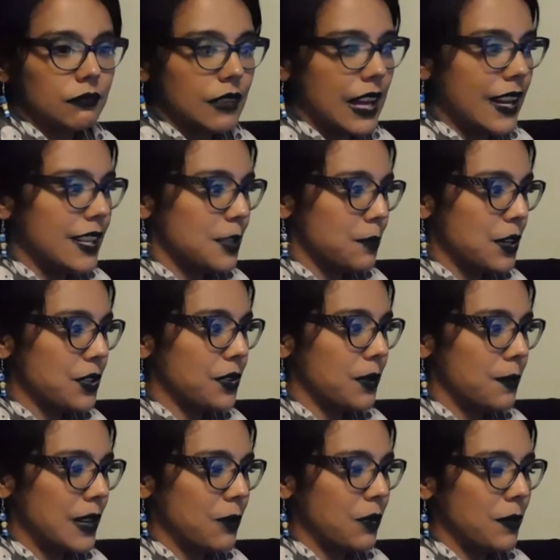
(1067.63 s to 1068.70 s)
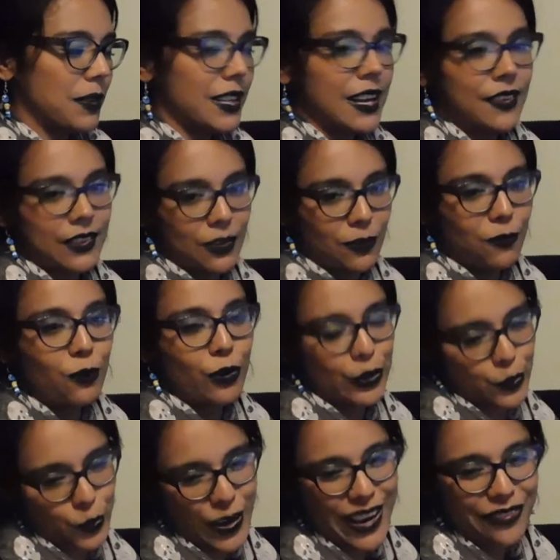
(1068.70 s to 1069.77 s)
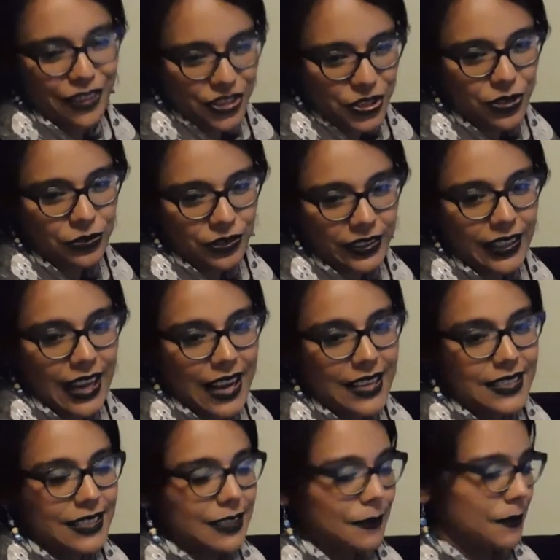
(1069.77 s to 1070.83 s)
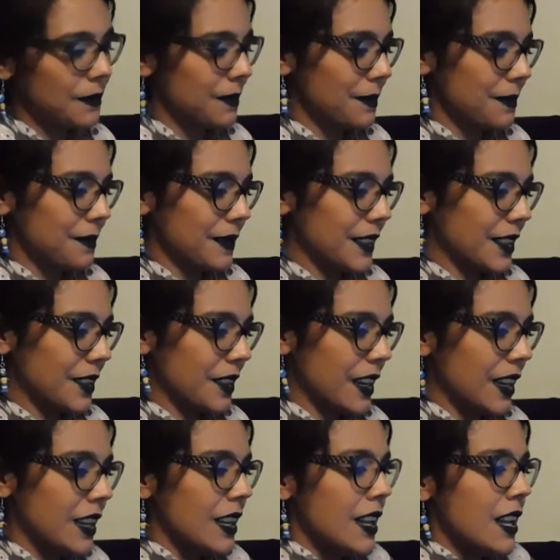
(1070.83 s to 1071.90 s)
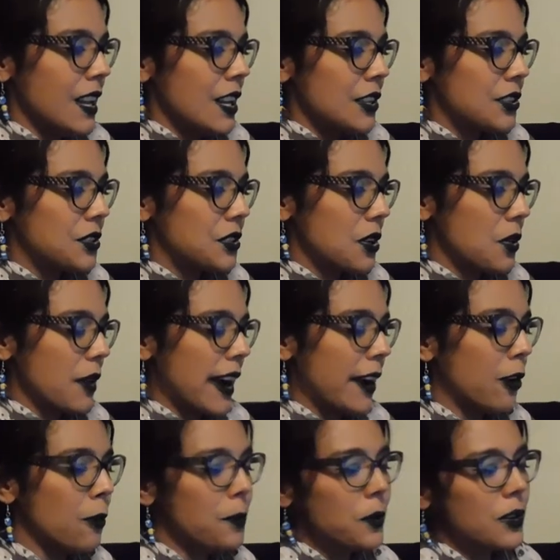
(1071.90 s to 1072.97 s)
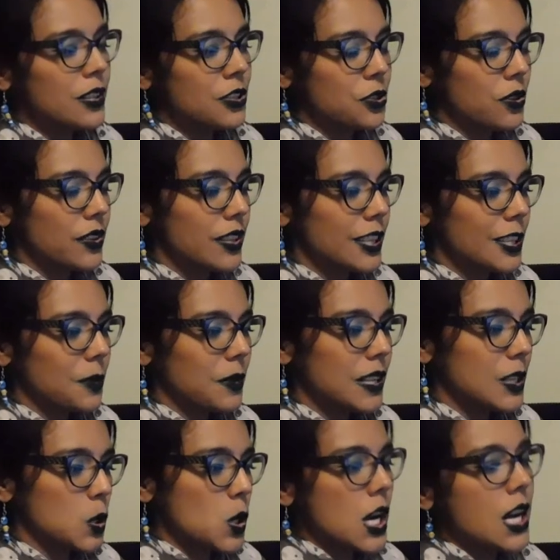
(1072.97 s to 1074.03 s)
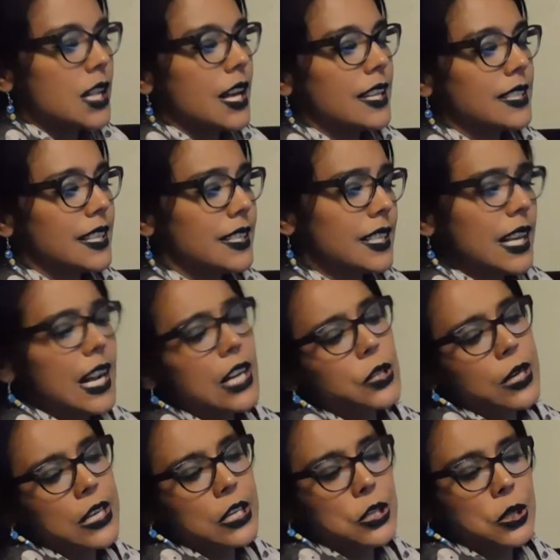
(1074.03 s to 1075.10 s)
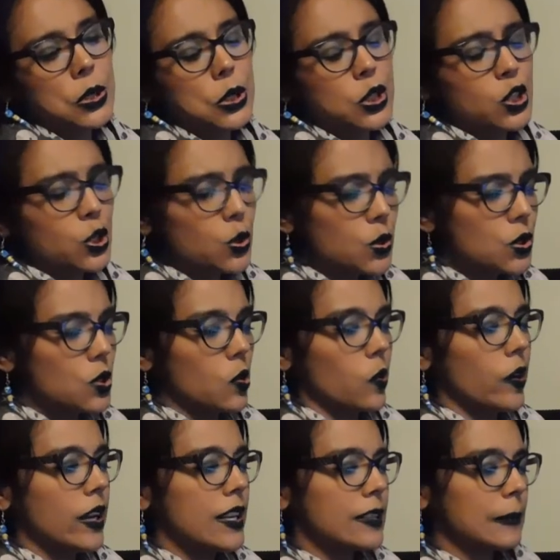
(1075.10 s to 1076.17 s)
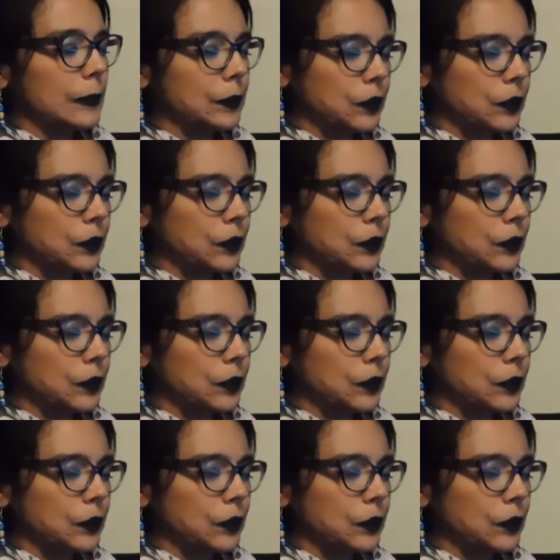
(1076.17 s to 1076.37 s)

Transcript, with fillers: and especially men, women, and then, of course, we eat the children last. Right? So I hope you all enjoyed this one as well. As I said, I try to choose two stories